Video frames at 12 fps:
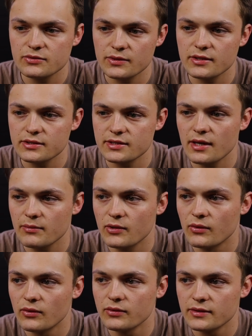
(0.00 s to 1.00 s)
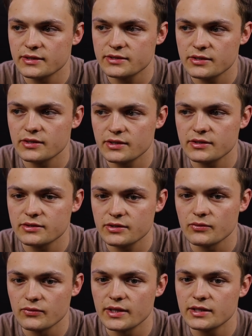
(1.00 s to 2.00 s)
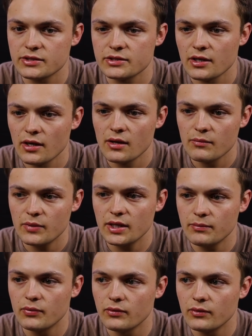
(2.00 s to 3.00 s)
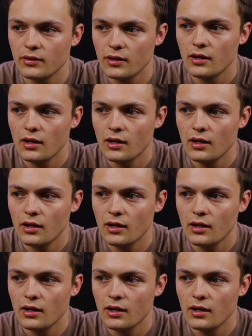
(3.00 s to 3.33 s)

with the same goal, is to reach people